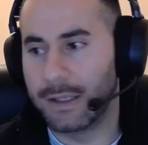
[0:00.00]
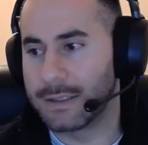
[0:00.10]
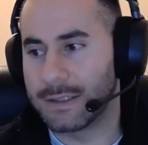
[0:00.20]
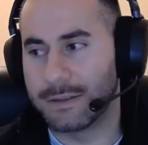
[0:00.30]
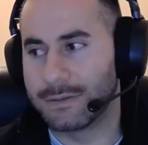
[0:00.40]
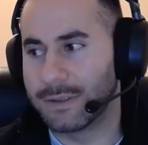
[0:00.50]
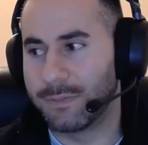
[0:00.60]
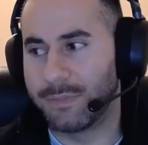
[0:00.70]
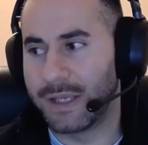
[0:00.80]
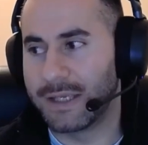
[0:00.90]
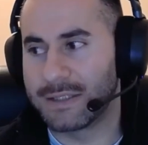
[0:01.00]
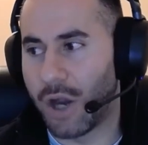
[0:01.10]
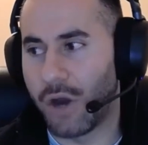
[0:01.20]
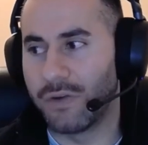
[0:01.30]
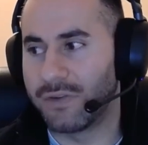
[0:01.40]
Is like the biggest
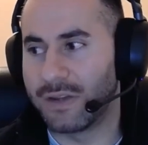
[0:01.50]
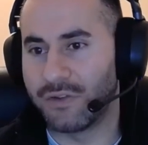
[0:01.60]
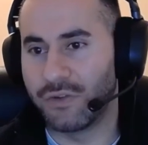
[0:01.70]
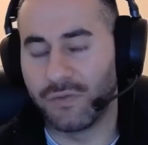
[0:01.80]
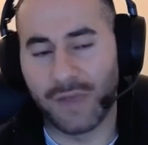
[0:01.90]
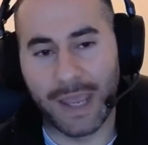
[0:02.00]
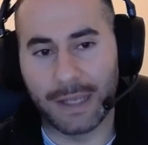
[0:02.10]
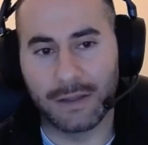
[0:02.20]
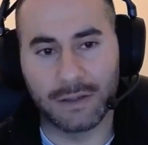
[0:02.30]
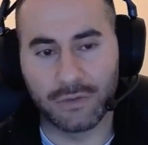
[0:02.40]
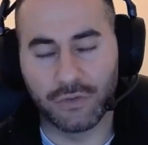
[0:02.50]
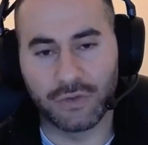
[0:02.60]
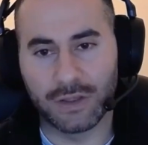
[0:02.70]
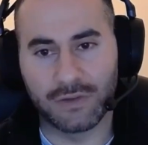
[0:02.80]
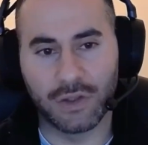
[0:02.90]
currency that's used for anything
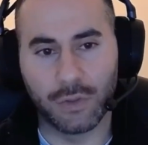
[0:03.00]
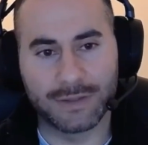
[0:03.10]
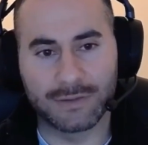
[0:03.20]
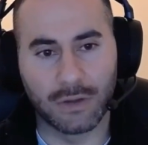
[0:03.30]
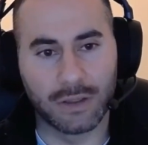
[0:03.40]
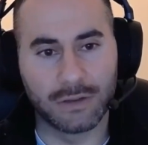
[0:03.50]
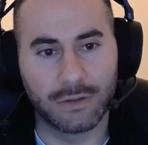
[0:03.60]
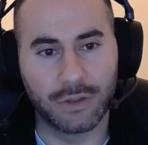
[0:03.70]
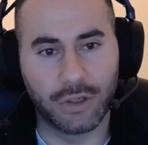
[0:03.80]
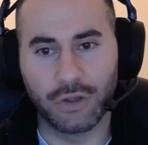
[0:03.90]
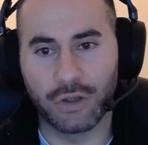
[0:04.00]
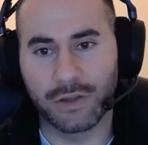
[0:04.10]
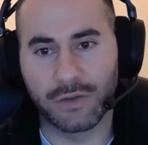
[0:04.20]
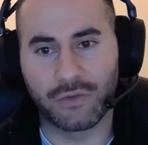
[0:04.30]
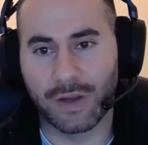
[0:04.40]
dodgy is the US dollar. You
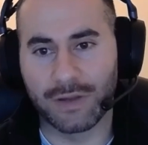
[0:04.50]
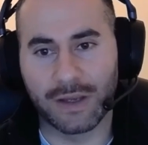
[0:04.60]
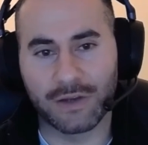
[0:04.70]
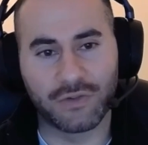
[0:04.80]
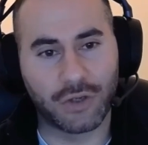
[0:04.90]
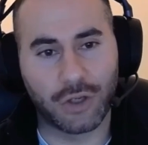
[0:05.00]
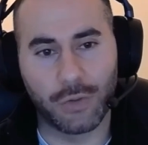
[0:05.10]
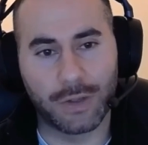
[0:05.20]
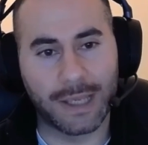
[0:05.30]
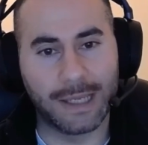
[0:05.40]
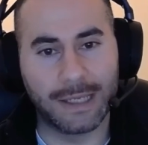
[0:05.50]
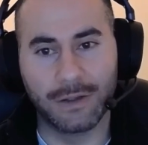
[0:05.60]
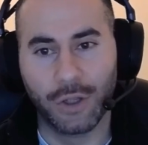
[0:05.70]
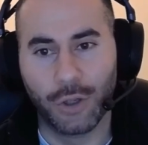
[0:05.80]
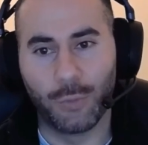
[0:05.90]
look at the transactions of
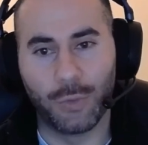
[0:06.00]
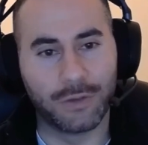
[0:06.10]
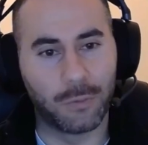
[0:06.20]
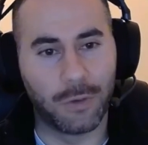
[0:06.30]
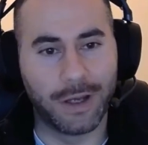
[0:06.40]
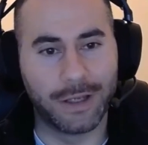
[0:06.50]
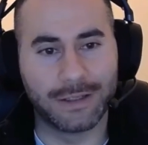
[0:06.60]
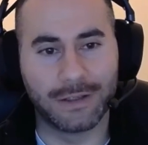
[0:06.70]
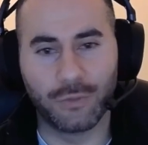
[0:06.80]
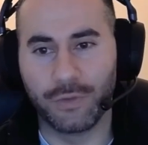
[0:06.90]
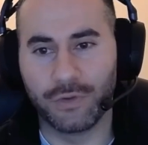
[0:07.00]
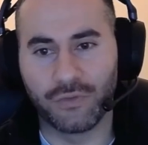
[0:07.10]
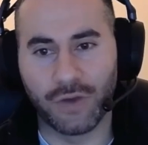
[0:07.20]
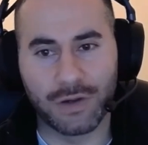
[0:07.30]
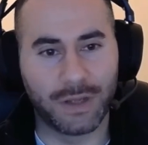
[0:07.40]
cocaine worldwide and all the
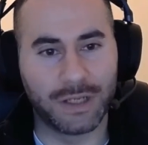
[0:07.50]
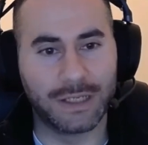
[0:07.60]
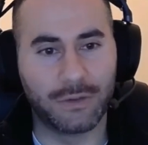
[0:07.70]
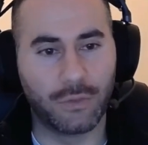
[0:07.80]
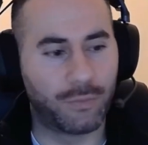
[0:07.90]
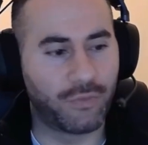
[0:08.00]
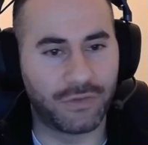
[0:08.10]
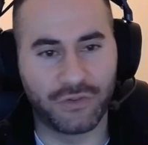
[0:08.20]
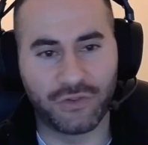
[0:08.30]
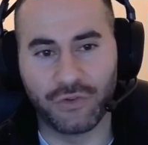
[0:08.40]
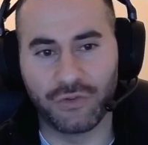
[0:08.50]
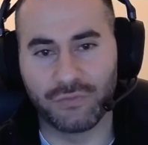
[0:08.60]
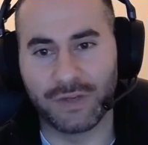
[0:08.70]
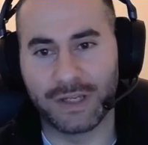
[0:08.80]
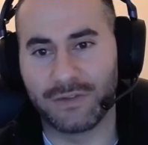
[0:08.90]
drug money and all
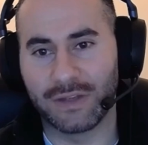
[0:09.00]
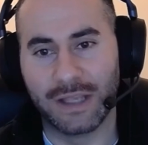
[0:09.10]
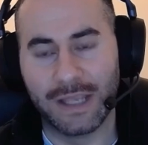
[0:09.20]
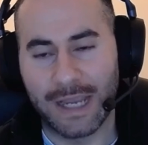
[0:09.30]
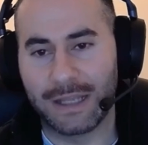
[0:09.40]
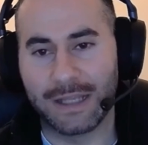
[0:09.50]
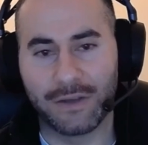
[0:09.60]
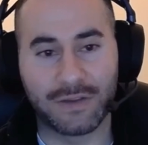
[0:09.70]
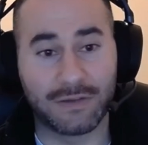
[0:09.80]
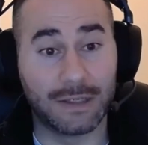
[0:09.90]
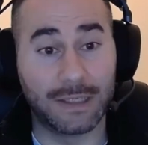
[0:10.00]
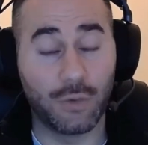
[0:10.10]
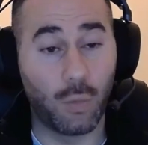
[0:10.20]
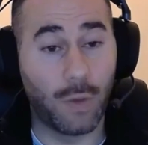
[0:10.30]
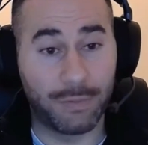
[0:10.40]
prostitution rings and anything else that's
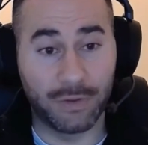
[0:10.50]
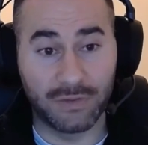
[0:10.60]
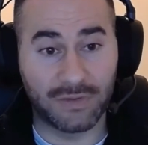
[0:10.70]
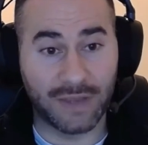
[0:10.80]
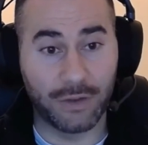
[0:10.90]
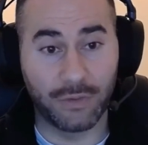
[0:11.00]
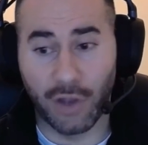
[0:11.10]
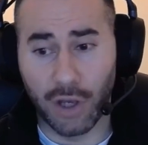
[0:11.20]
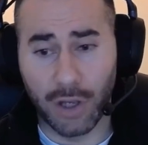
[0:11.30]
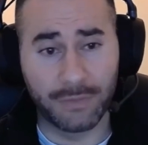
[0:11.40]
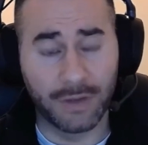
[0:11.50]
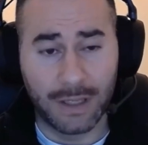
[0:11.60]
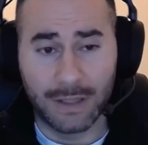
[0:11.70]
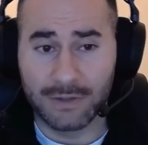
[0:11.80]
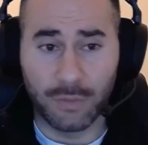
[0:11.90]
illegal, weapons, sales, arms.
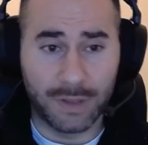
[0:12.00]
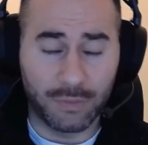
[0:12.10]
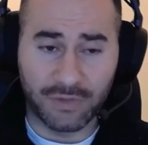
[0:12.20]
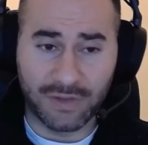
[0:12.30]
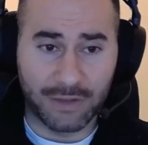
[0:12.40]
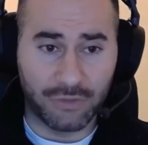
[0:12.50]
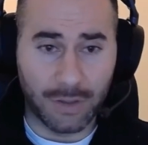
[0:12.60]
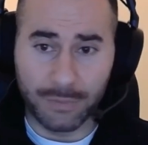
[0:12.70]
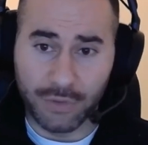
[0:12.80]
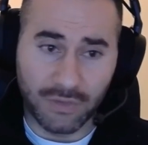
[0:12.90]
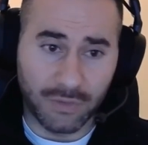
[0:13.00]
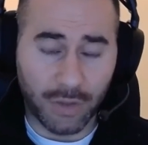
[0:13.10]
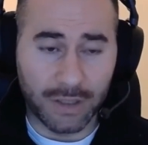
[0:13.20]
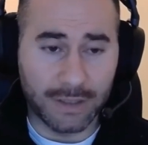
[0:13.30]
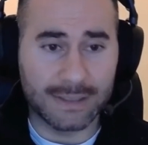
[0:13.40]
There's not people sat there on computers
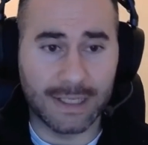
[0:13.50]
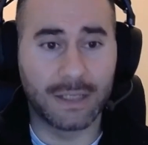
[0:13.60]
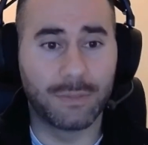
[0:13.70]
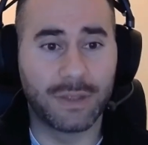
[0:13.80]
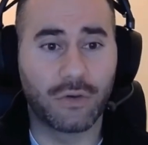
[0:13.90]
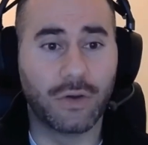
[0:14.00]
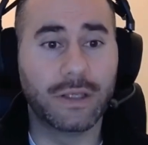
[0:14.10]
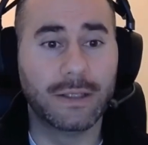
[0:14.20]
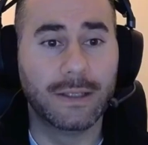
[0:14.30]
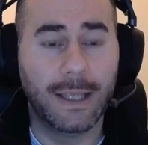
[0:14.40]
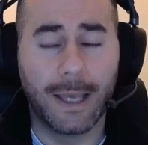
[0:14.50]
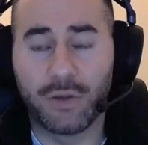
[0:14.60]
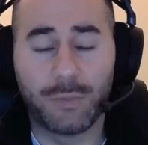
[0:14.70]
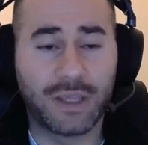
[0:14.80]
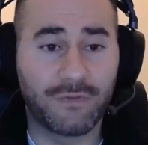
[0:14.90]
buying and selling in Bitcoin,
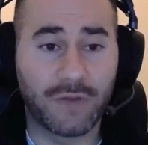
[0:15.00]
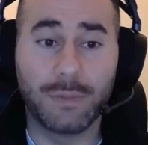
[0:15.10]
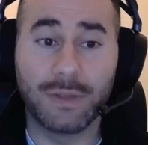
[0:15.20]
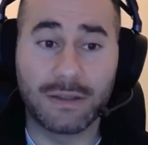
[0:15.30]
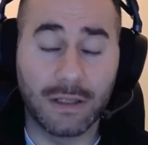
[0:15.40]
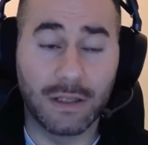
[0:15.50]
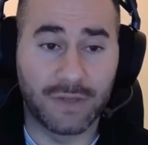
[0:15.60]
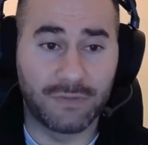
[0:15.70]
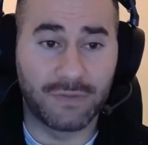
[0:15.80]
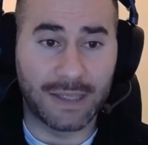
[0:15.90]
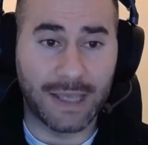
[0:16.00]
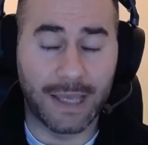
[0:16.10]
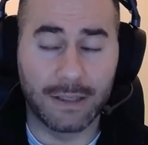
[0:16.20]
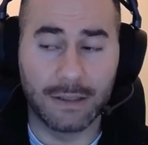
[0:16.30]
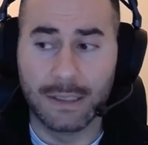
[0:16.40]
but they'll make a very big deal of it if they
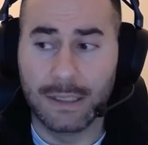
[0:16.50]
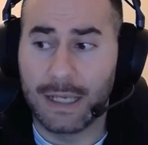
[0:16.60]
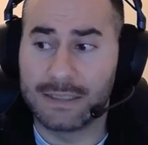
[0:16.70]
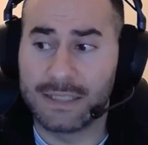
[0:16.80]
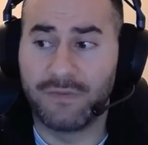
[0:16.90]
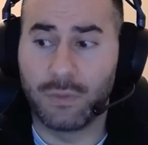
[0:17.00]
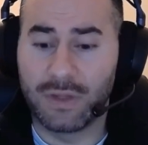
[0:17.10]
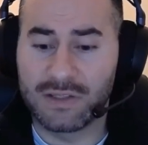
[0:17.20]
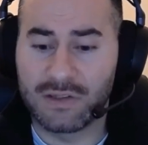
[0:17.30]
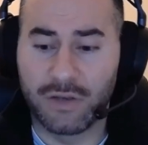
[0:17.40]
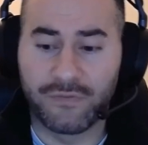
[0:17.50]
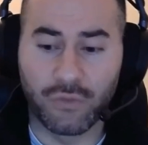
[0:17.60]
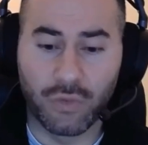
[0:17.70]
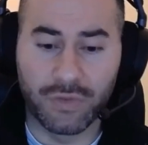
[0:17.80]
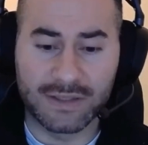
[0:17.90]
can. And same thing with this kind of
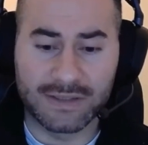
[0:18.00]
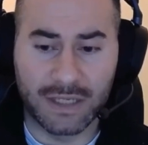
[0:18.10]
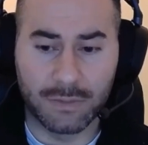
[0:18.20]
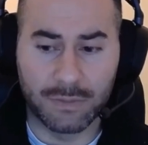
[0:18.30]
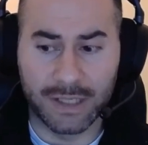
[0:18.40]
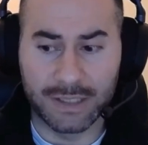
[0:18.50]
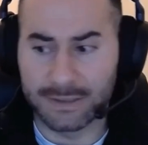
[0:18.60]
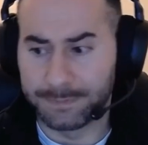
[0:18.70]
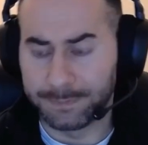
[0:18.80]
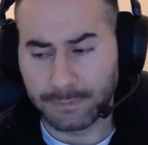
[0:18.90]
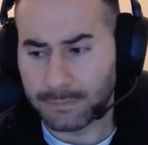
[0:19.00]
fraud that's taken place.